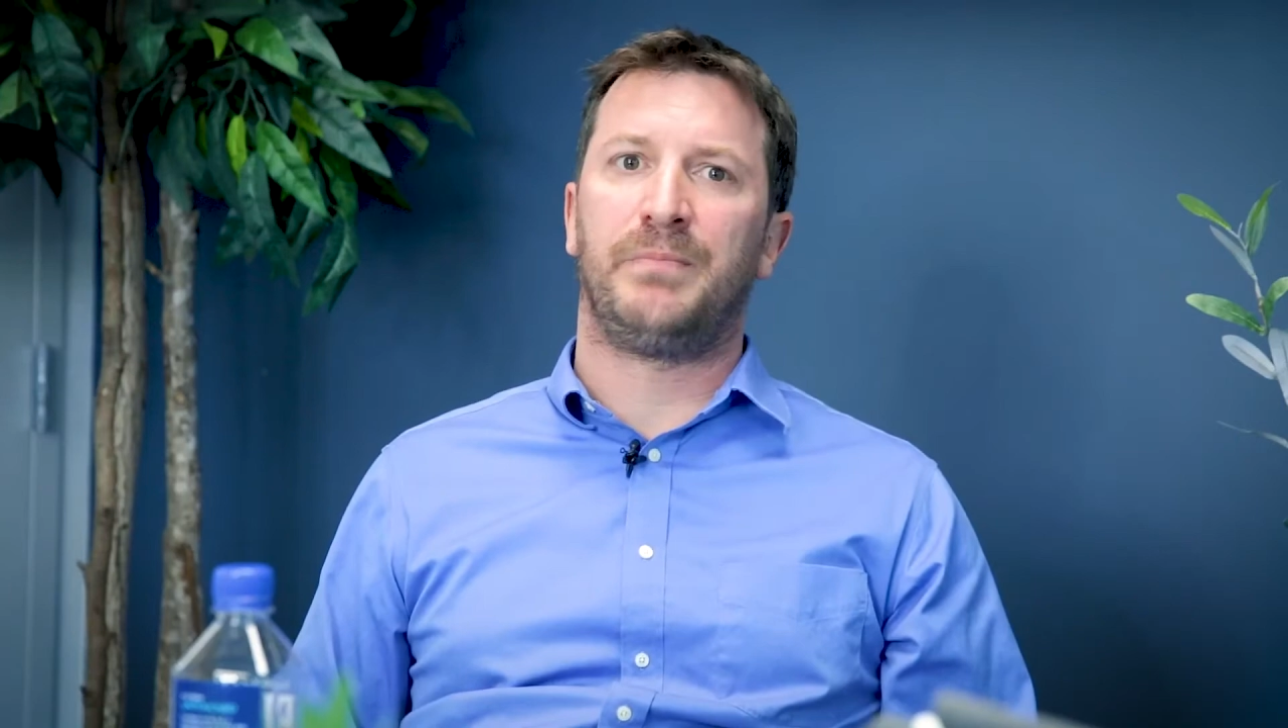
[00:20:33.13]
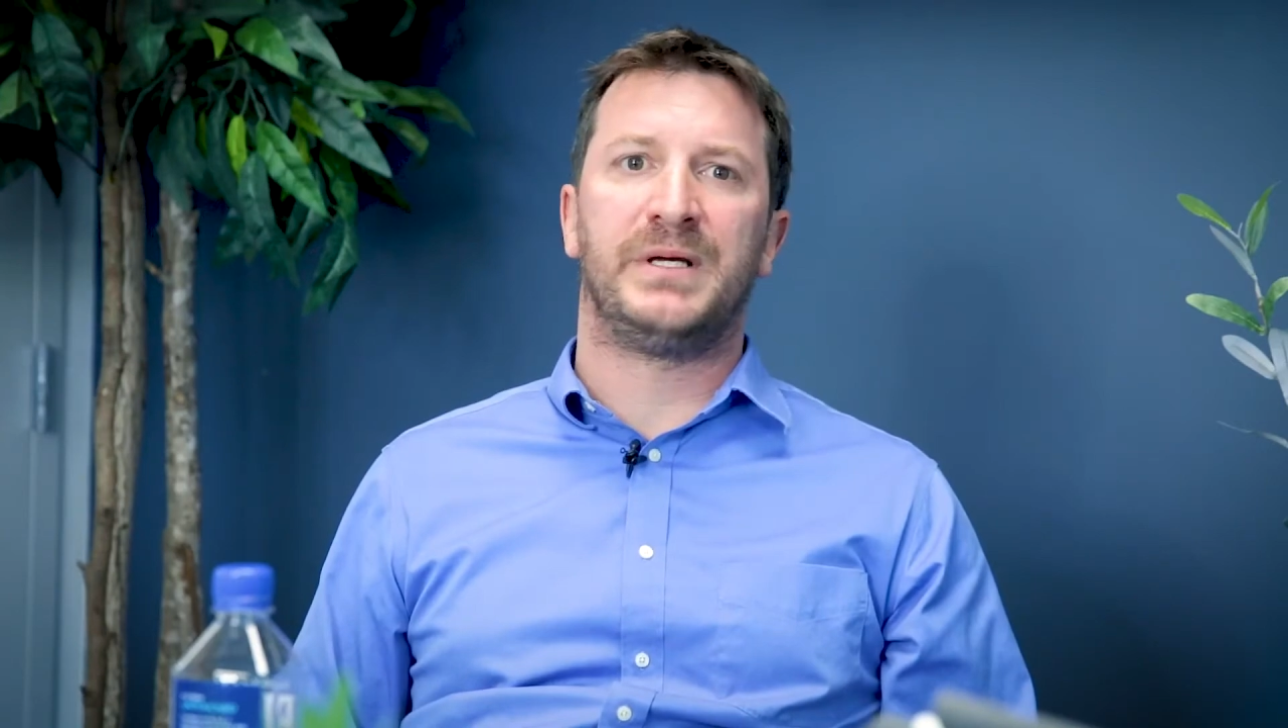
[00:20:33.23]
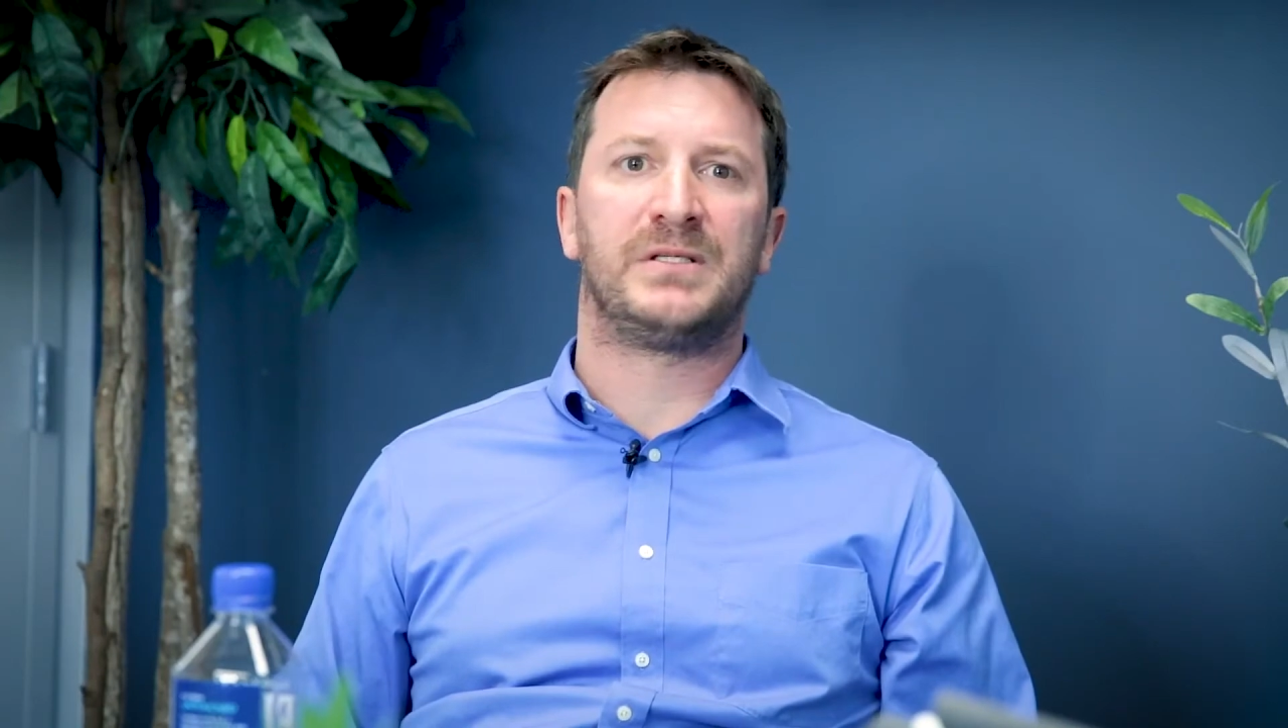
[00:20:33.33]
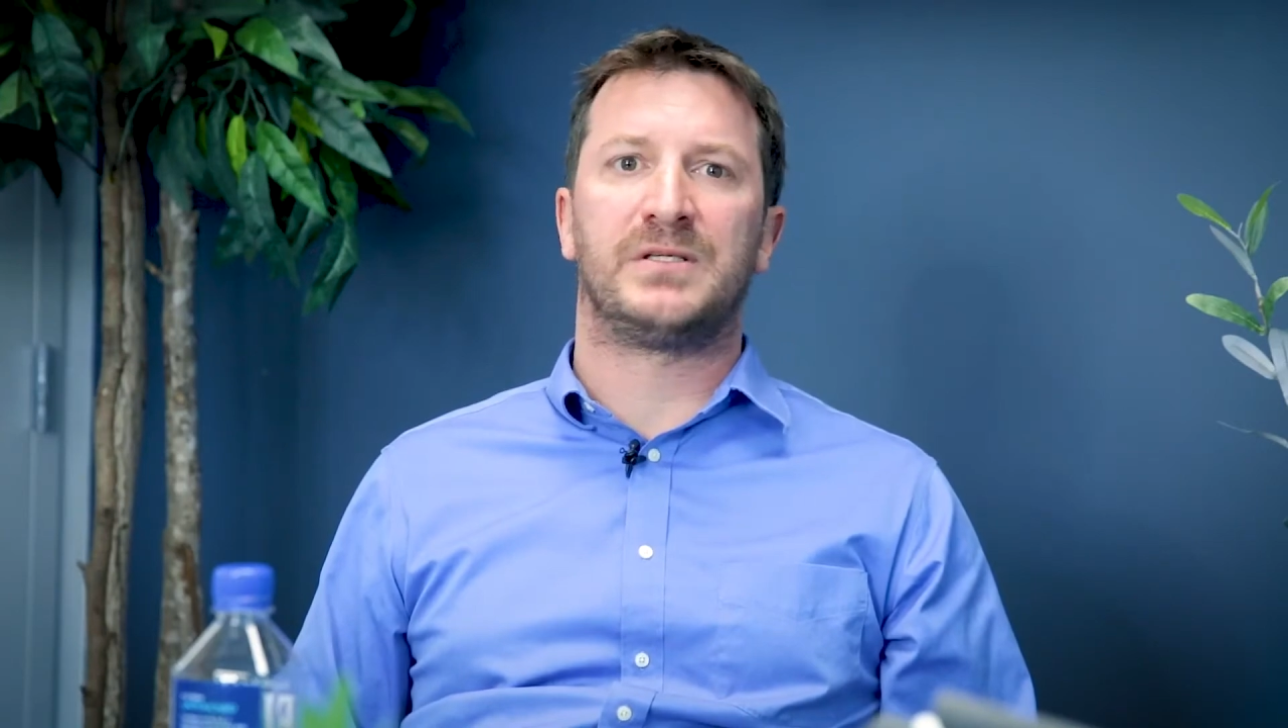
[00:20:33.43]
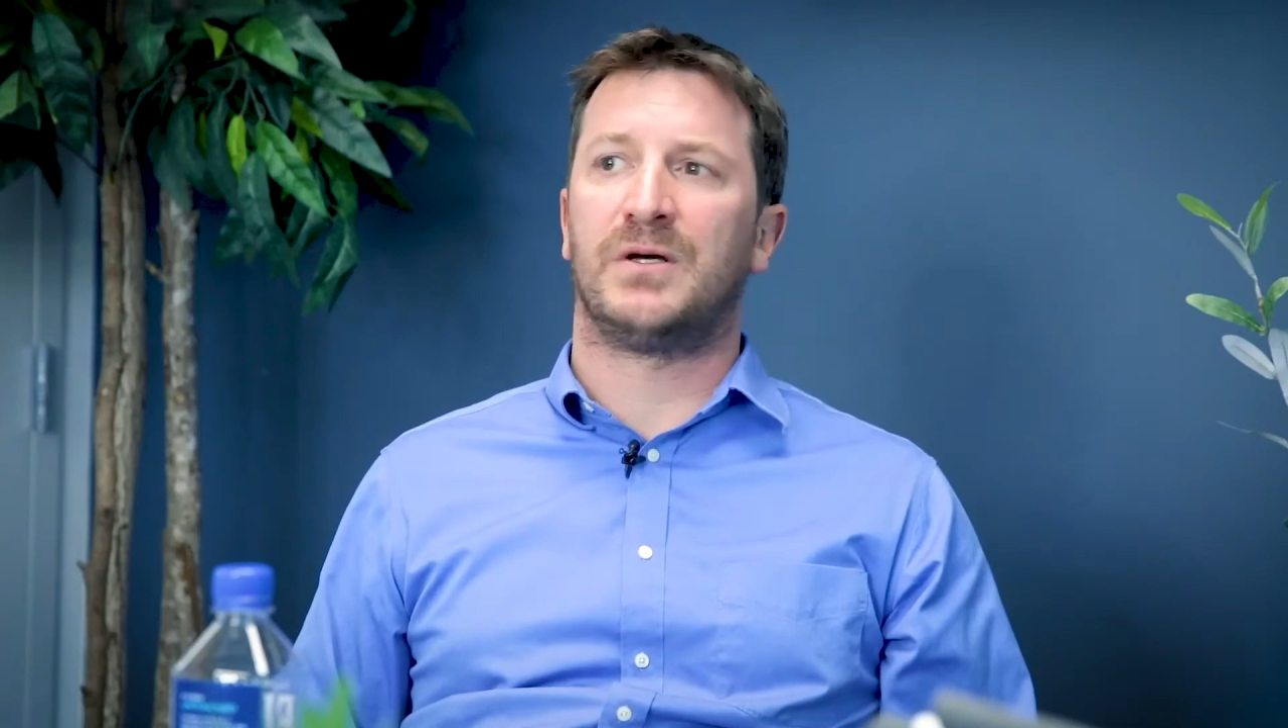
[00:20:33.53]

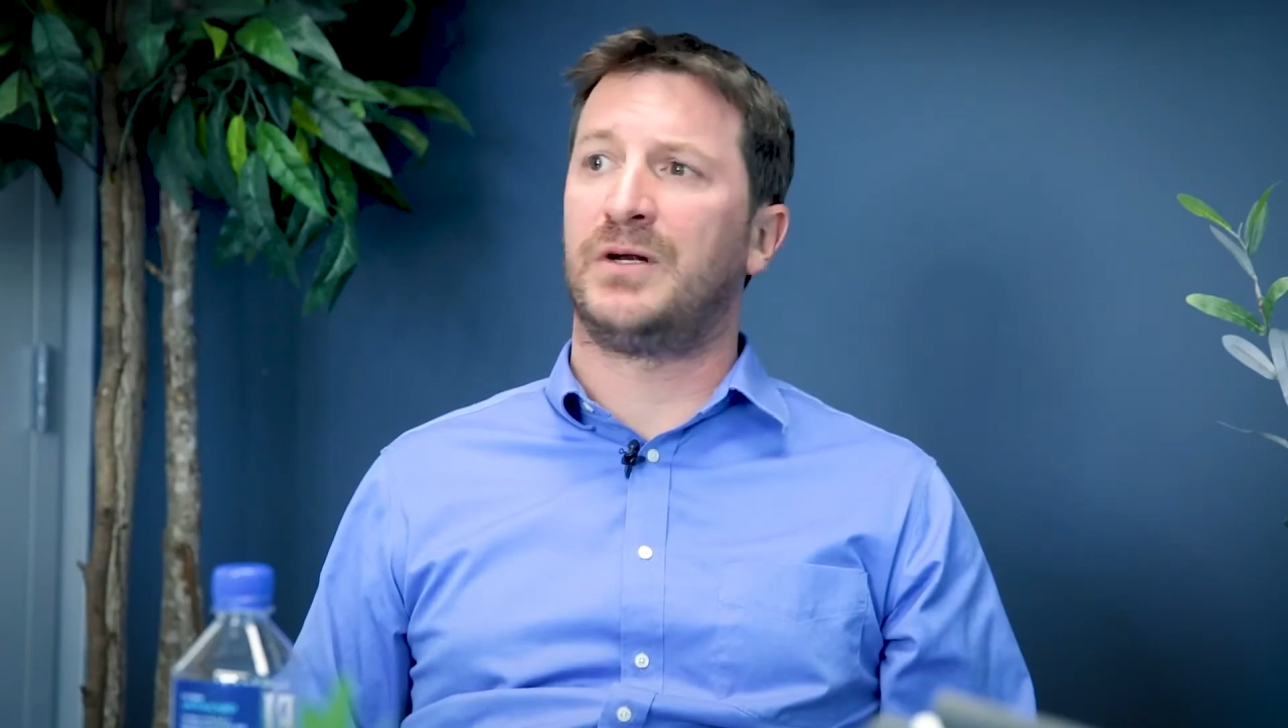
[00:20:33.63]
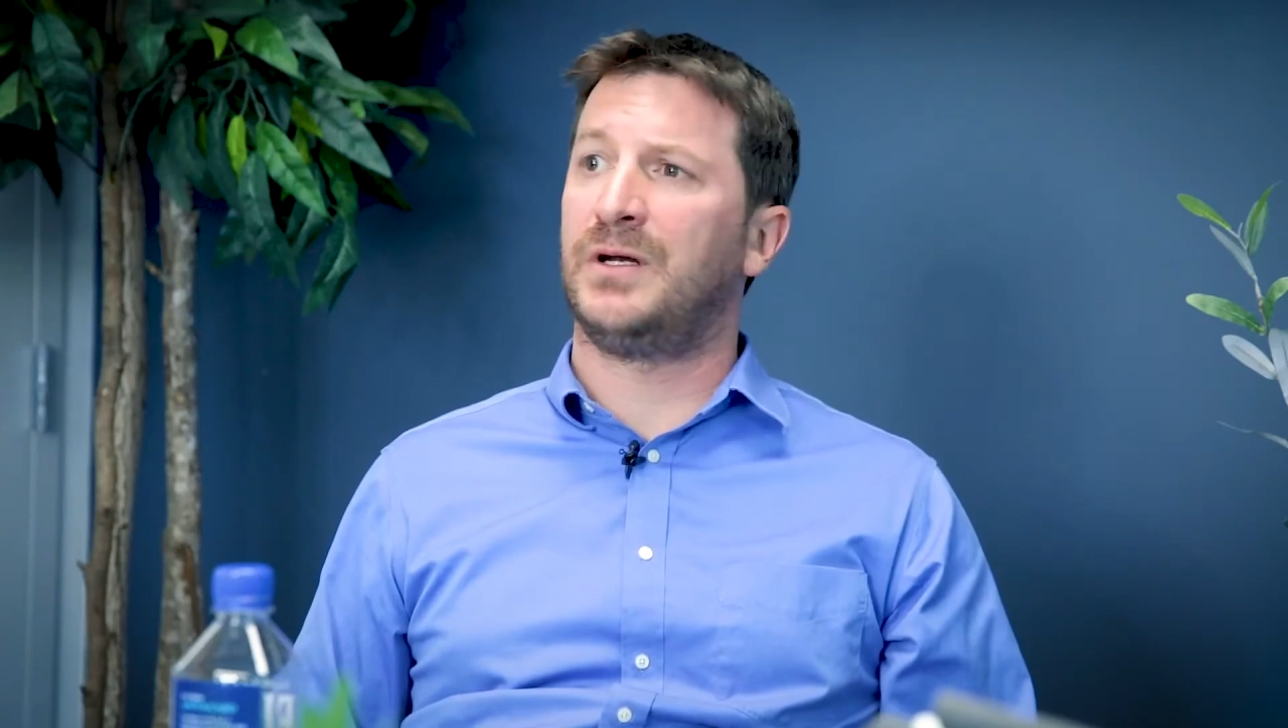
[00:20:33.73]
business owner,